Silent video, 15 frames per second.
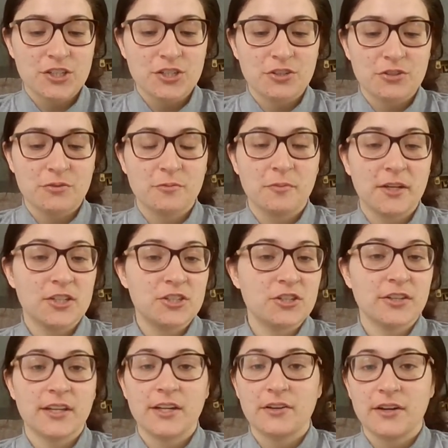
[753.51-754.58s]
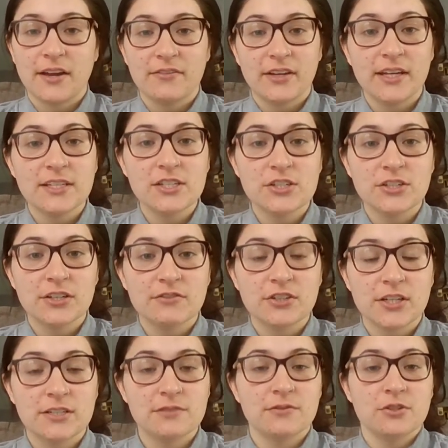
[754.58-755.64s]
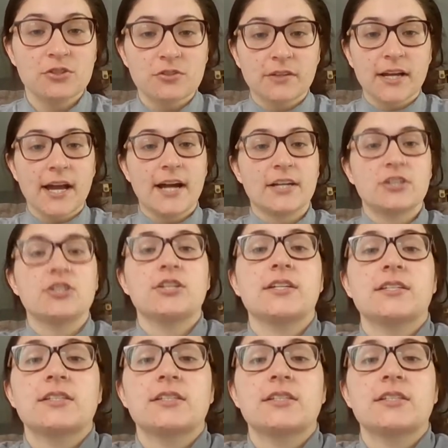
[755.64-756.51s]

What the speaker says: to make sure they don't have a history of transfusion reactions,